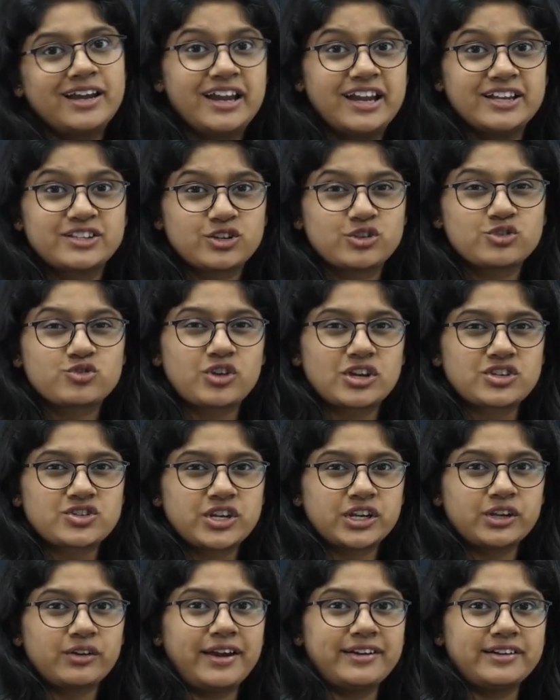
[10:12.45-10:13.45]
It's
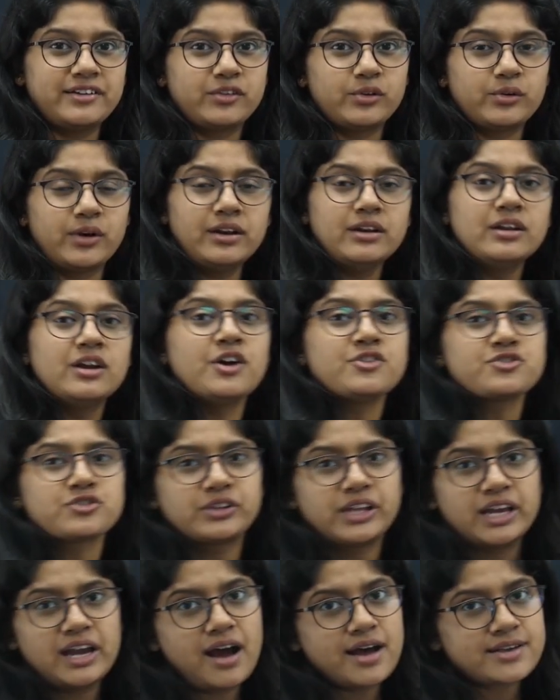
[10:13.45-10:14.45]
interesting, right, everyone?
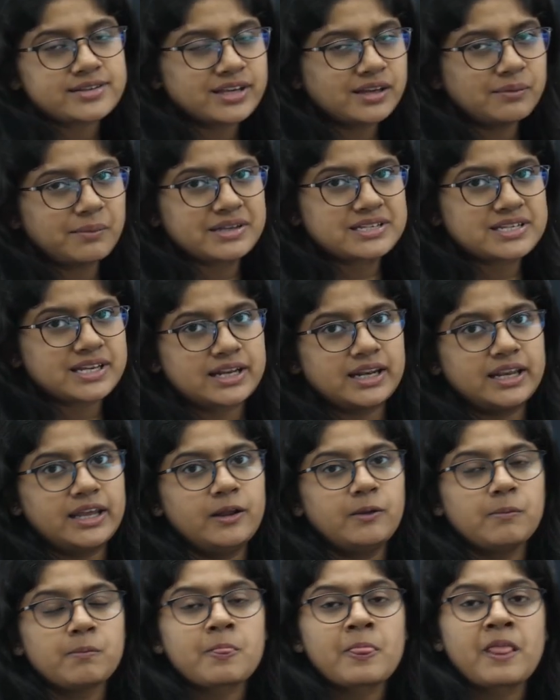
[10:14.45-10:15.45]
So they are asking
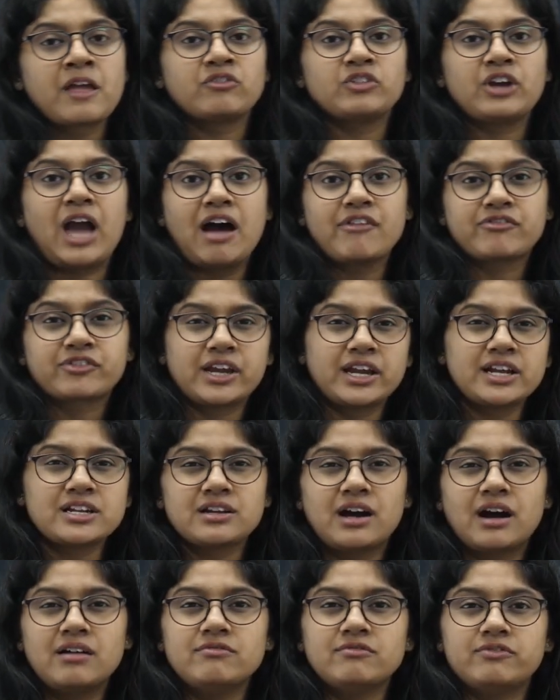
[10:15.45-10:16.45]
basically, we have
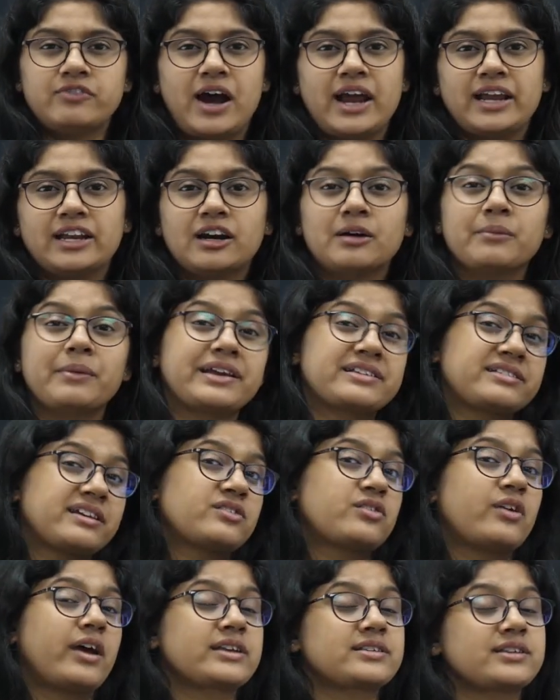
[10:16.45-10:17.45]
kingdom, phylum,
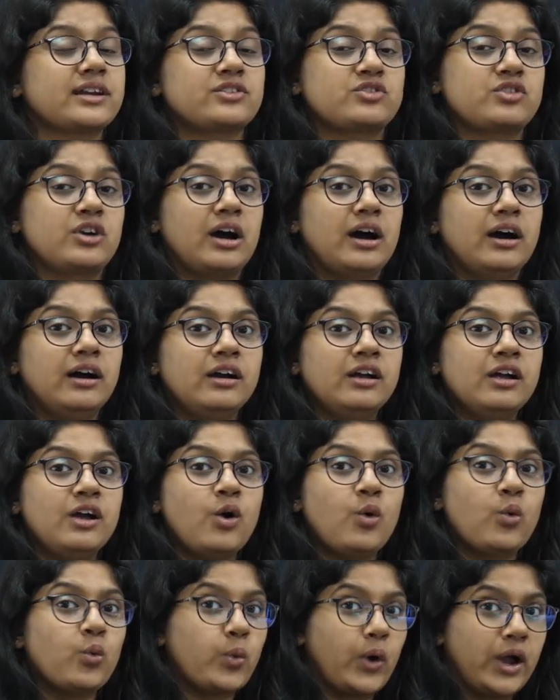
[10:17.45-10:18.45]
etc., etc.,
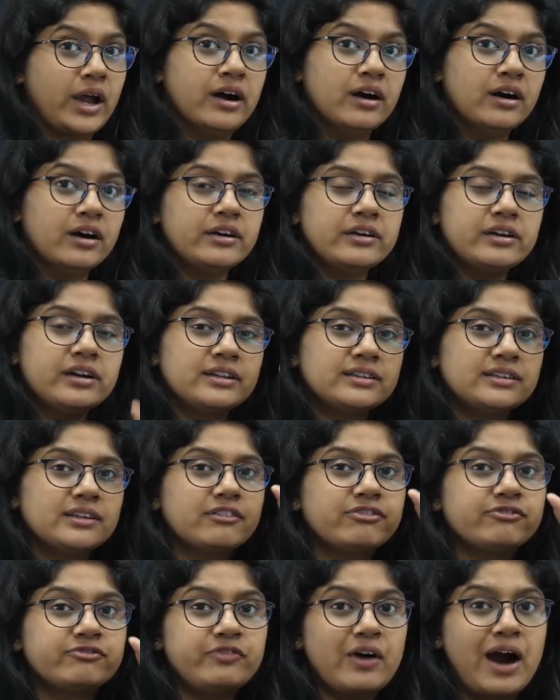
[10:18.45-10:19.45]
where
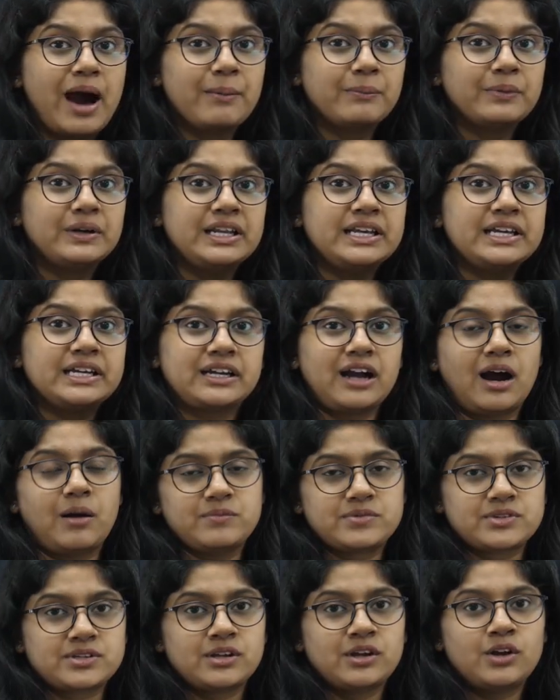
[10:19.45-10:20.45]
the family
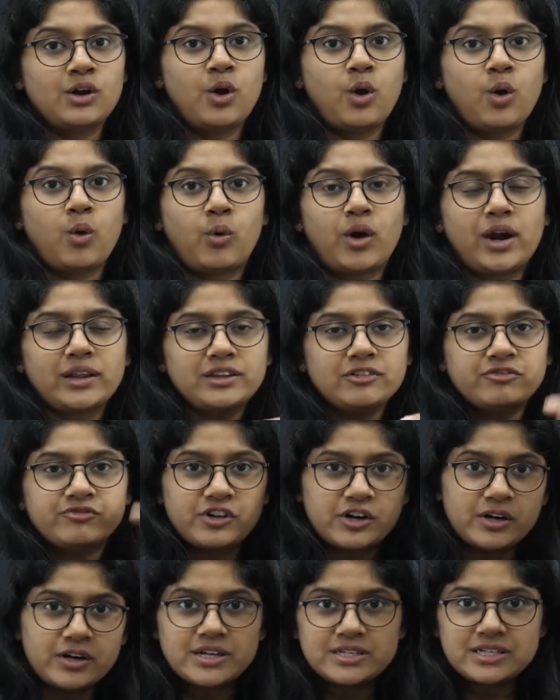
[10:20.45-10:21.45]
comes. What are the
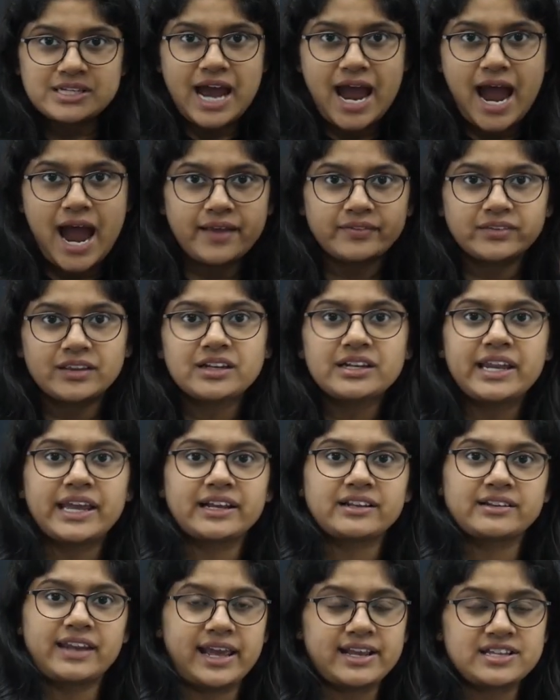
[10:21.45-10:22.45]
first and
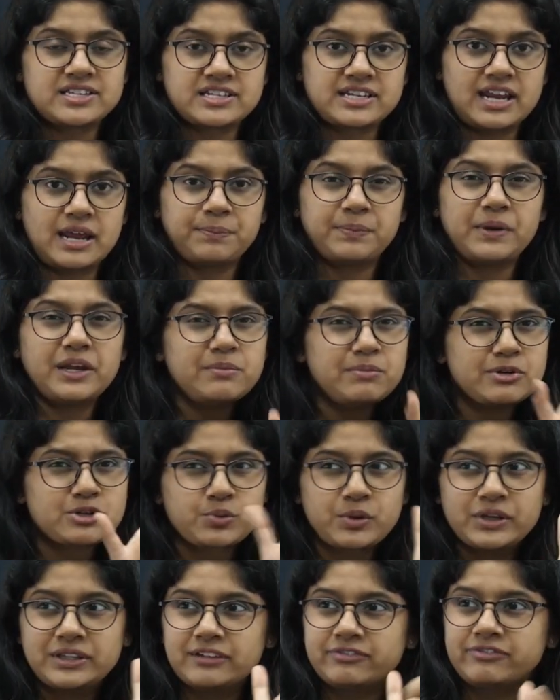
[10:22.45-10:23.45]
the next step in
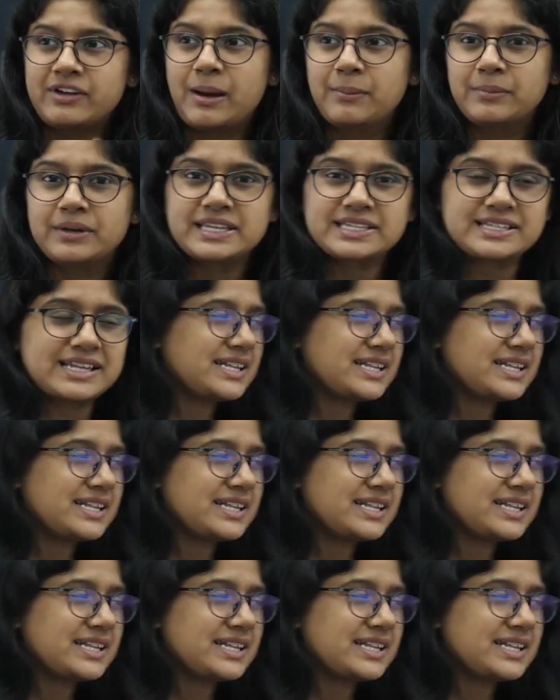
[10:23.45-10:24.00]
between the families?